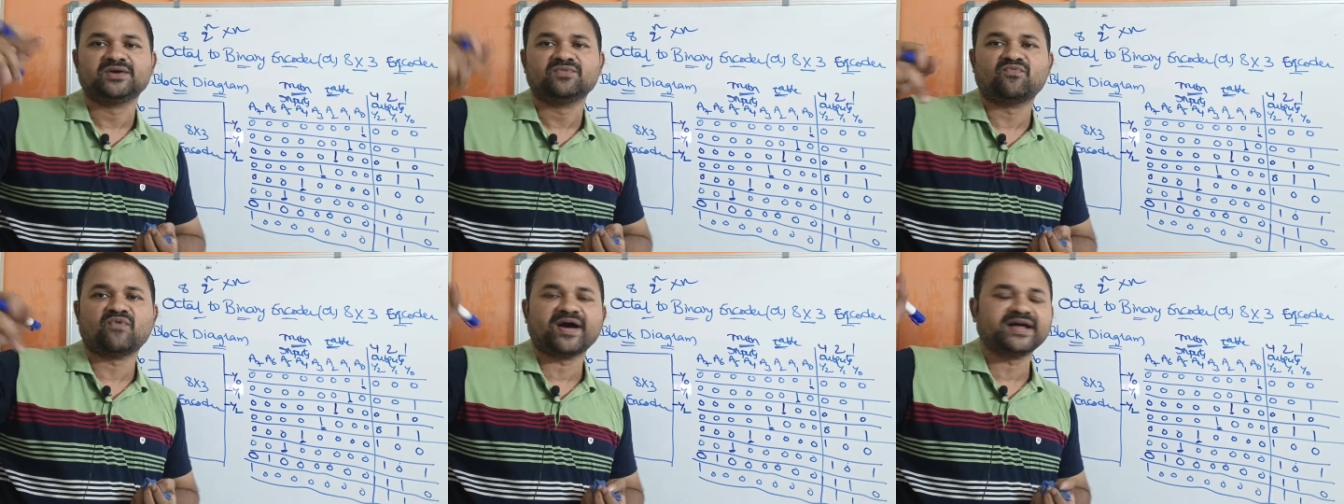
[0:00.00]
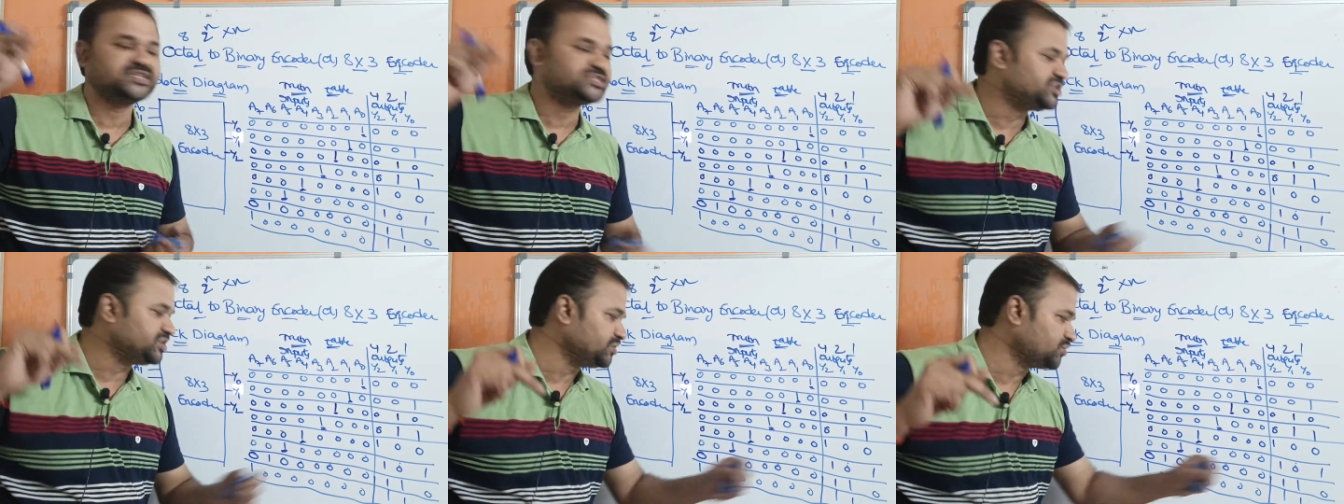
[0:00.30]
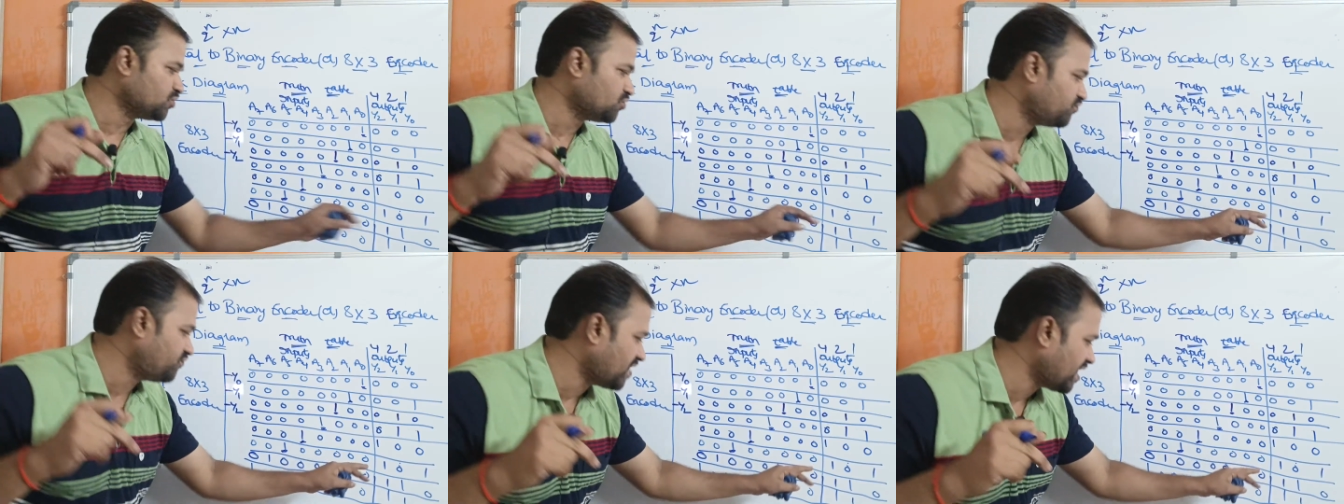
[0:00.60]

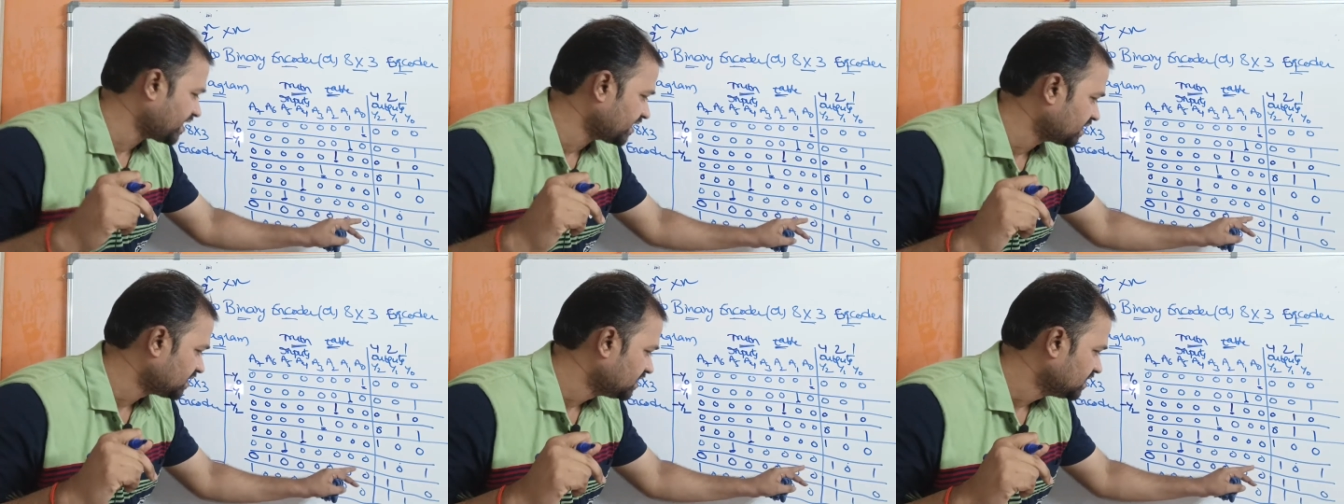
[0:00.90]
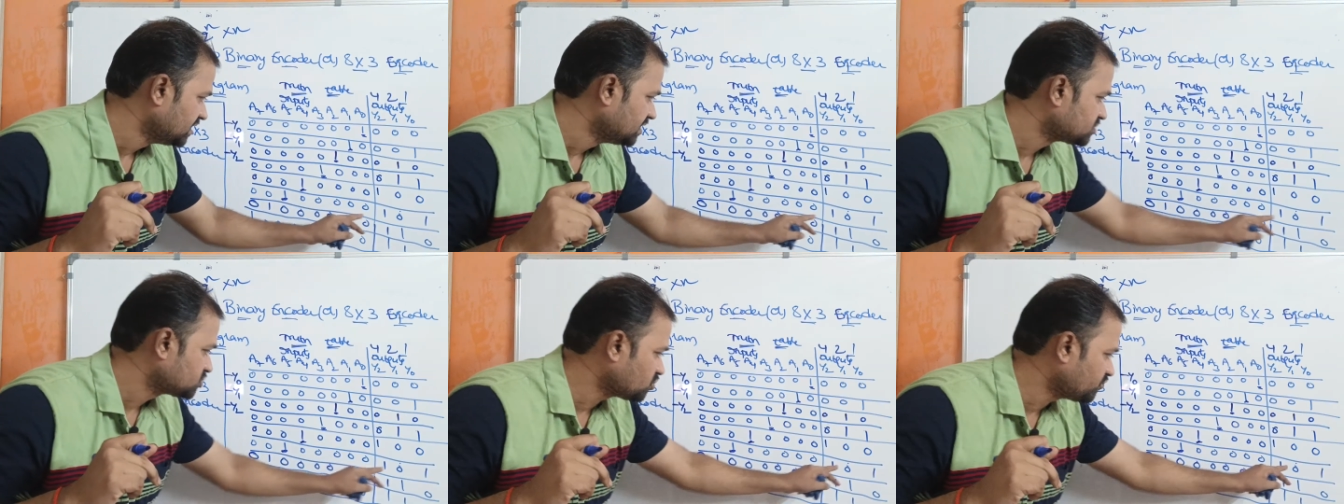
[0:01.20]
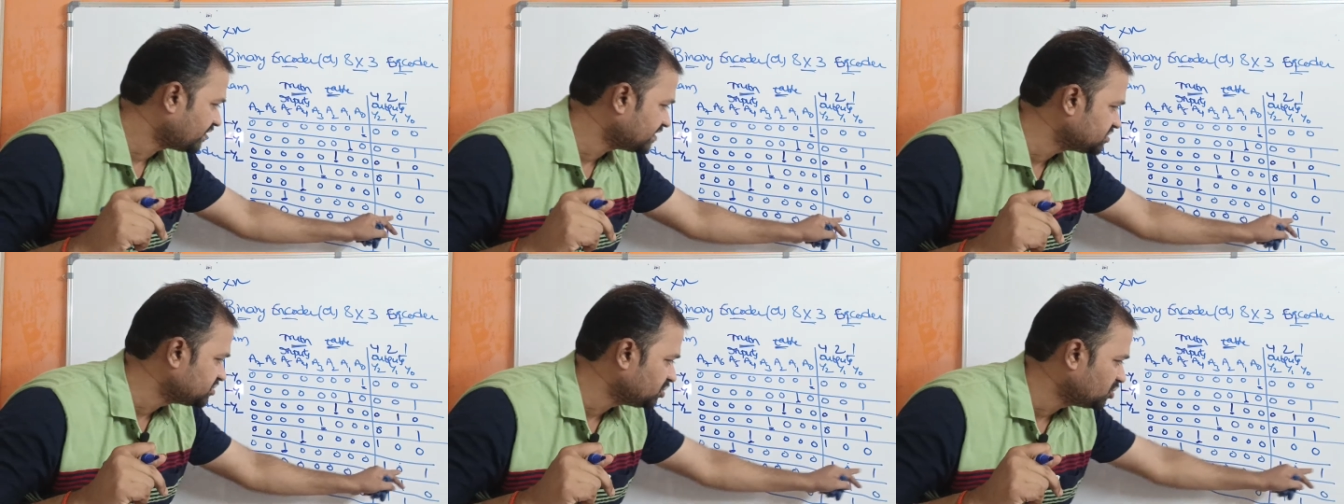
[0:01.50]
101. So
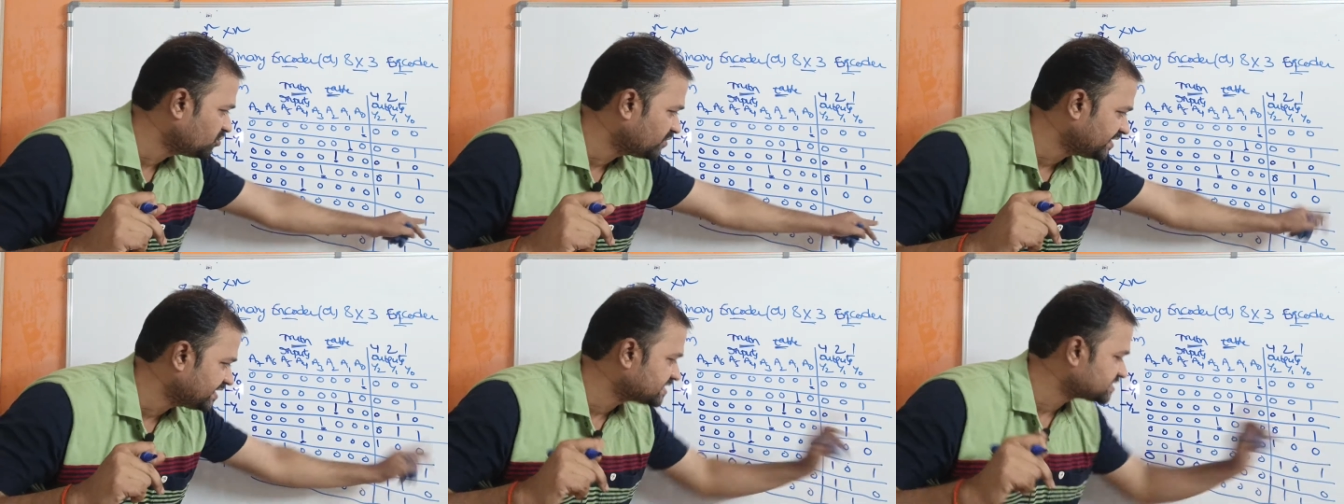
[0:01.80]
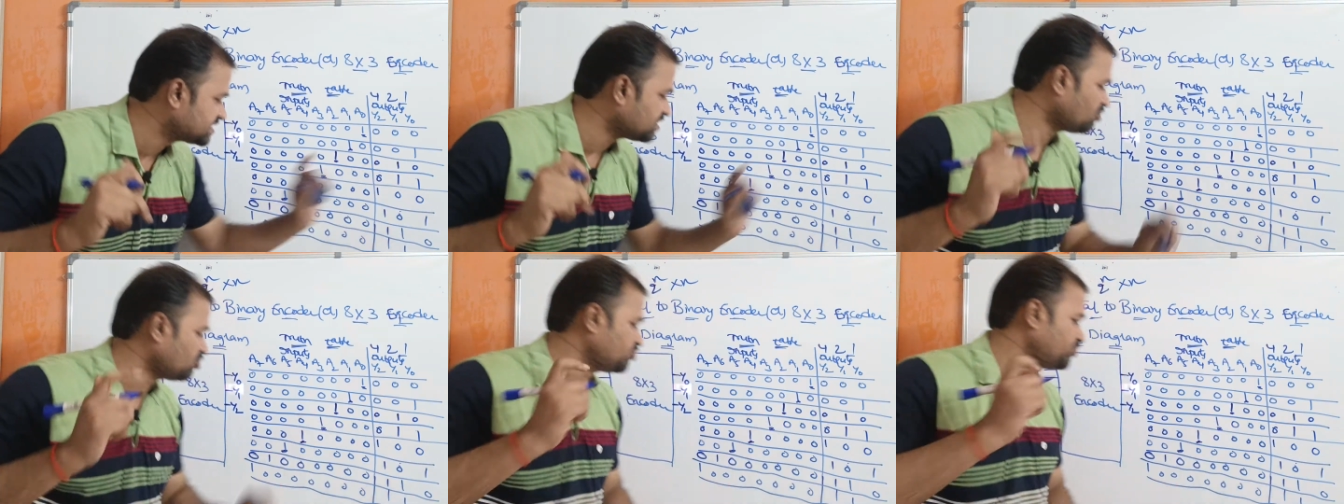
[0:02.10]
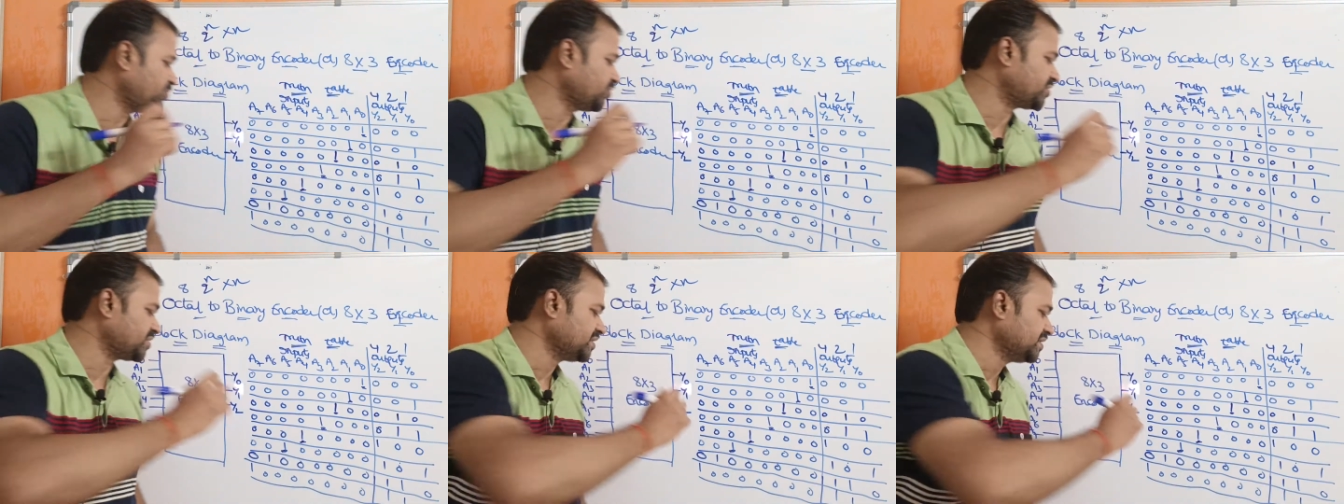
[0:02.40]
101 is the
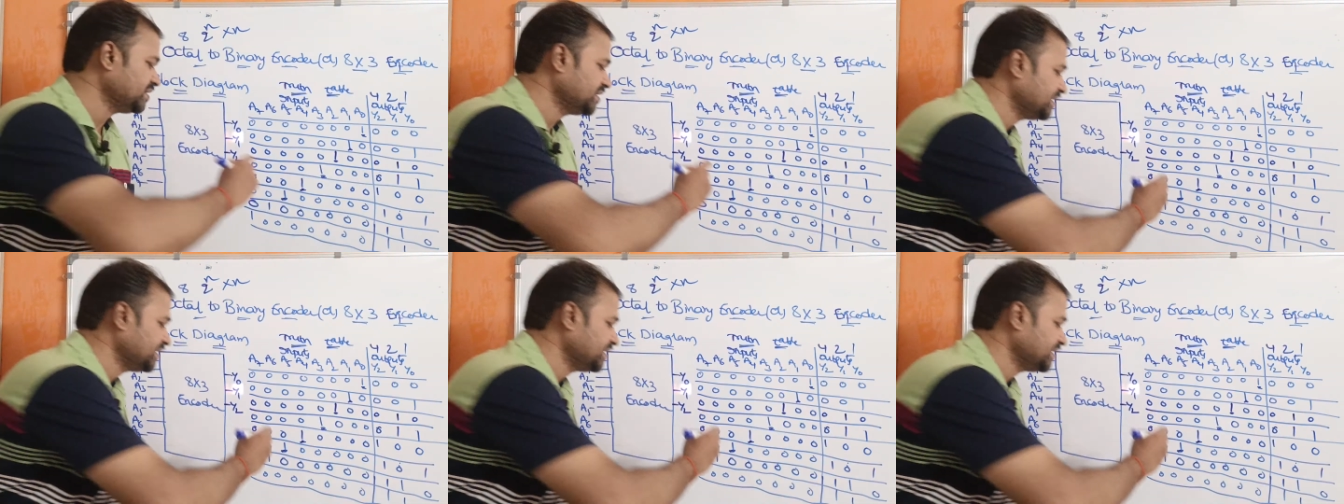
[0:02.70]
output.